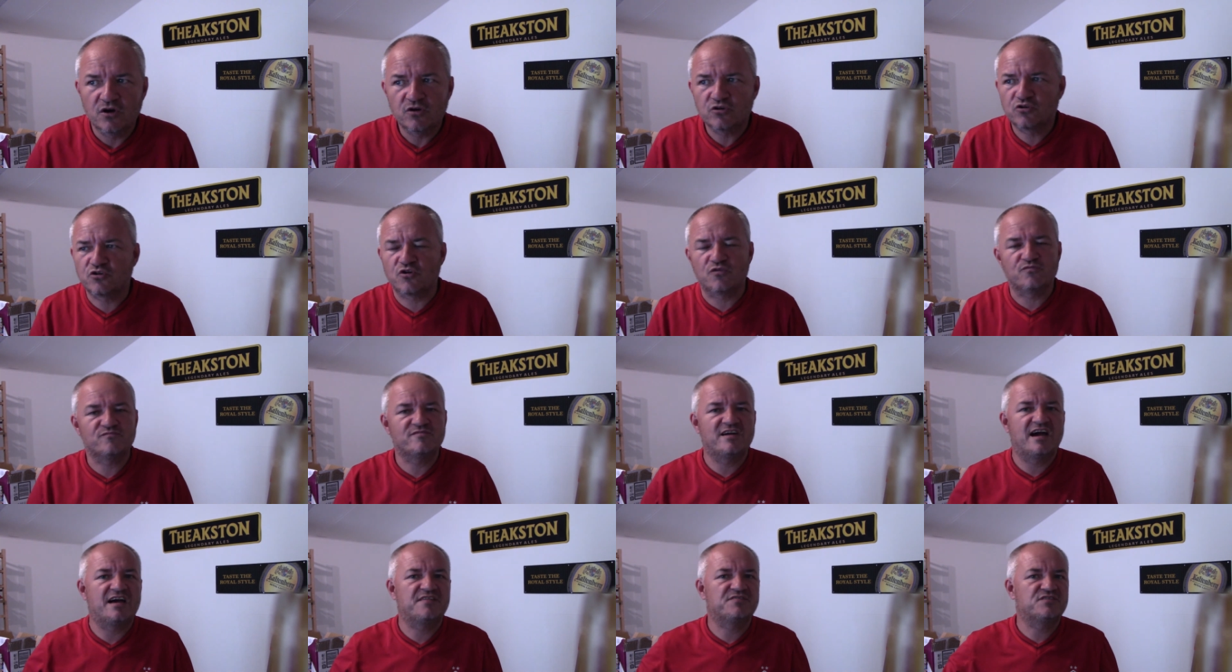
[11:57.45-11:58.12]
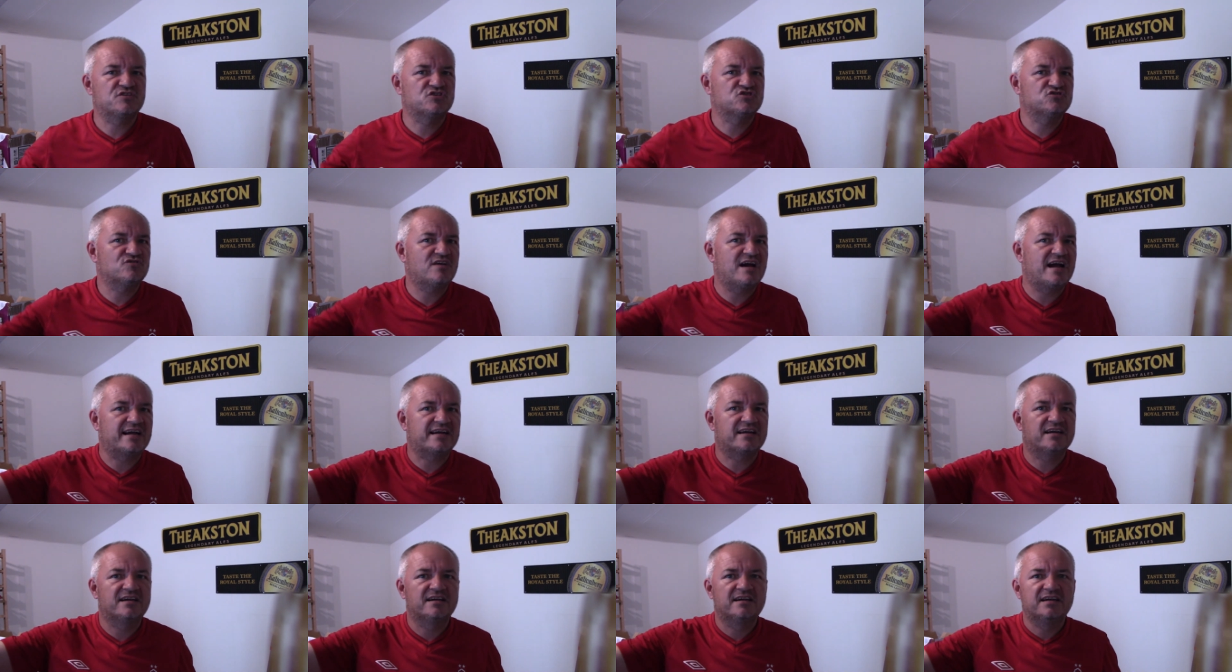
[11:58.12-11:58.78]
going around the
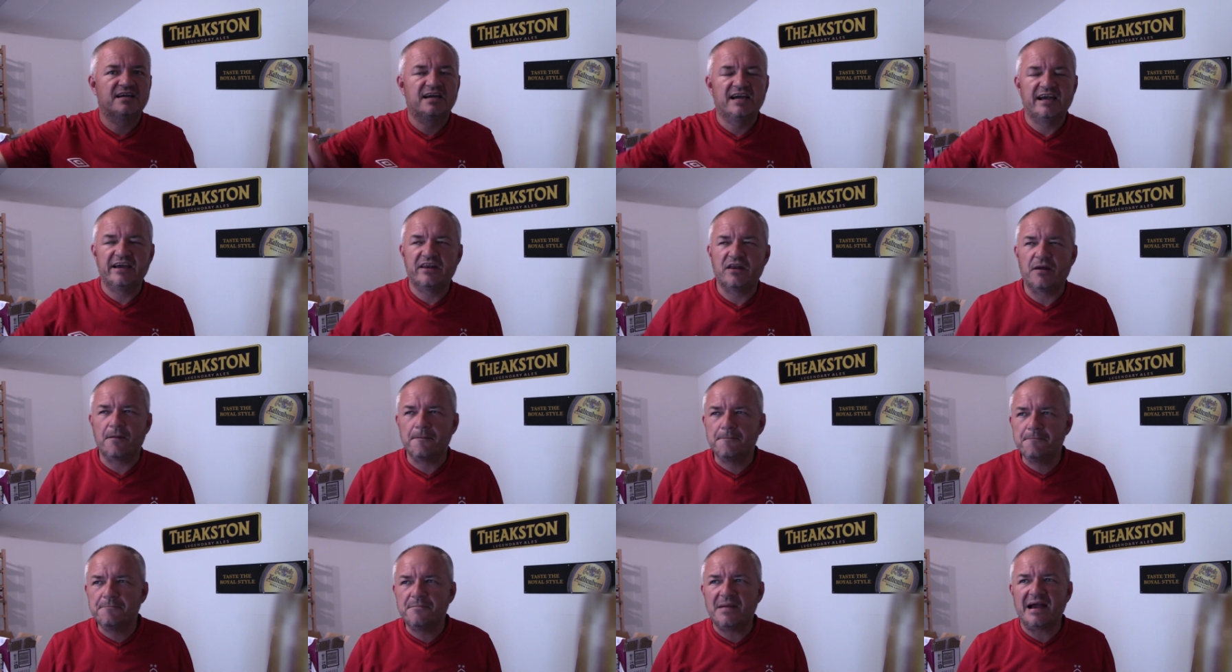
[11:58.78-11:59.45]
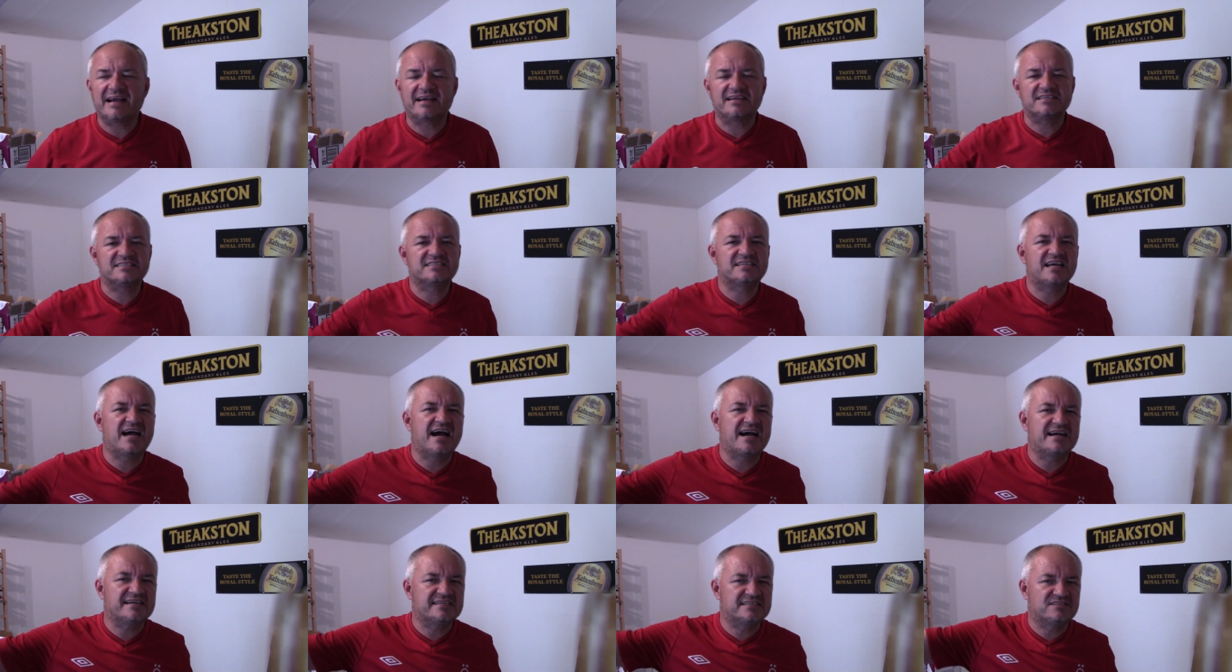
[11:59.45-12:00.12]
track in a mega
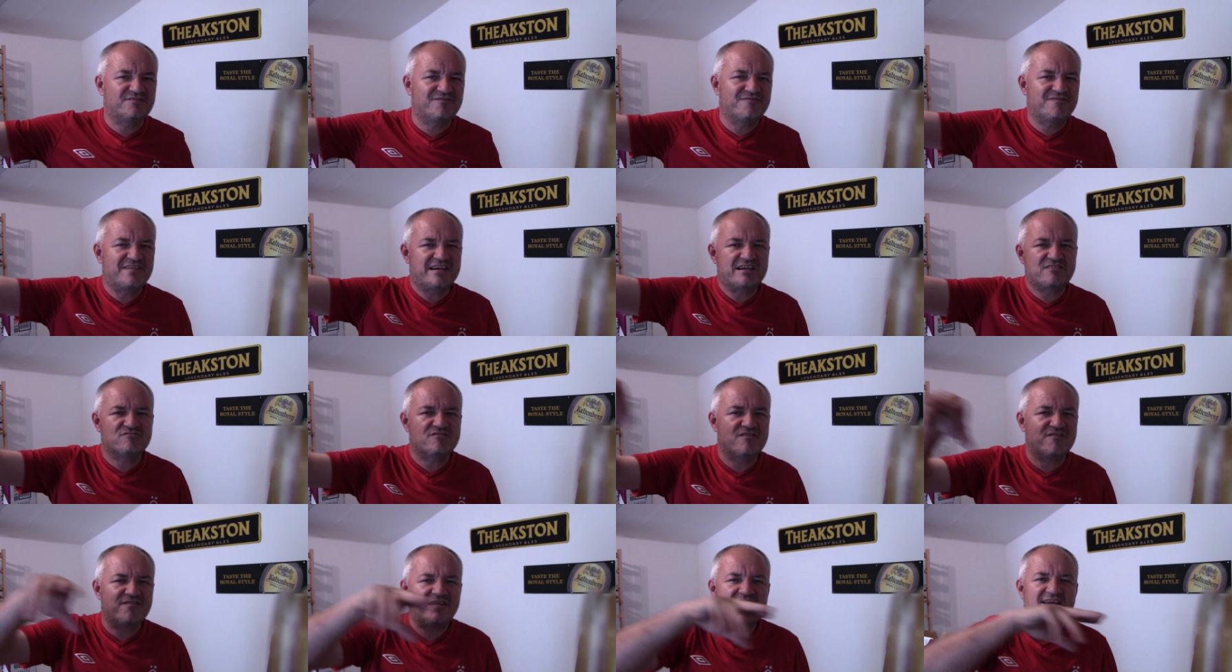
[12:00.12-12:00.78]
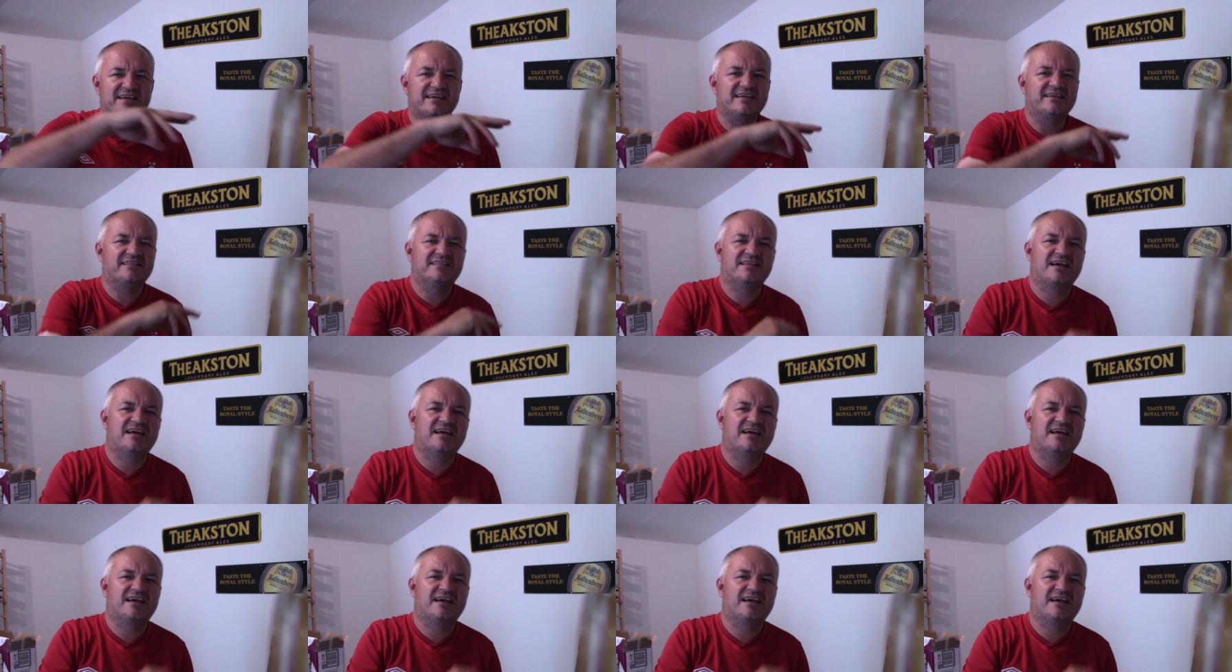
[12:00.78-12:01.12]
sized figure of eight.